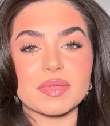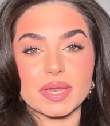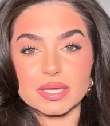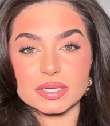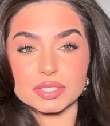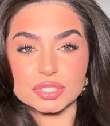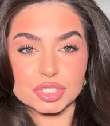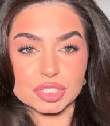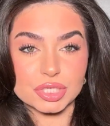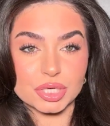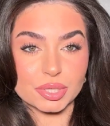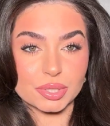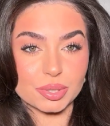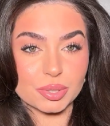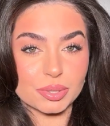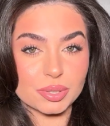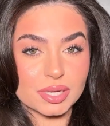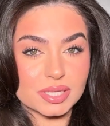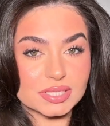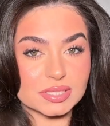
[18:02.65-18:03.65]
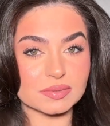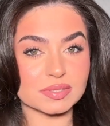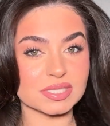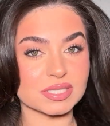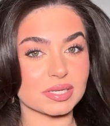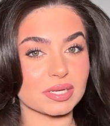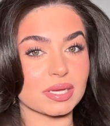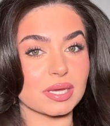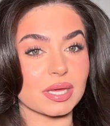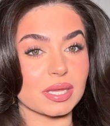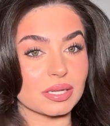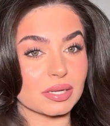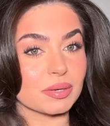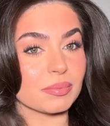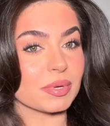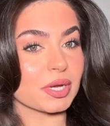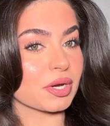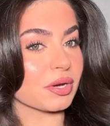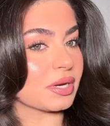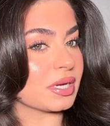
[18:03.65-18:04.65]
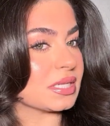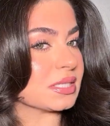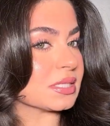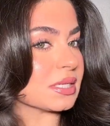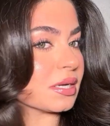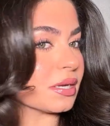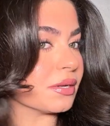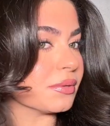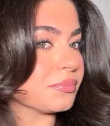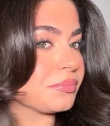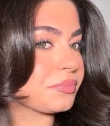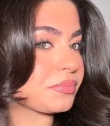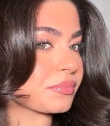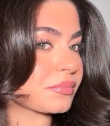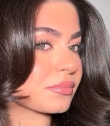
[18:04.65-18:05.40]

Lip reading: it chill because it was looking a little bit crazy,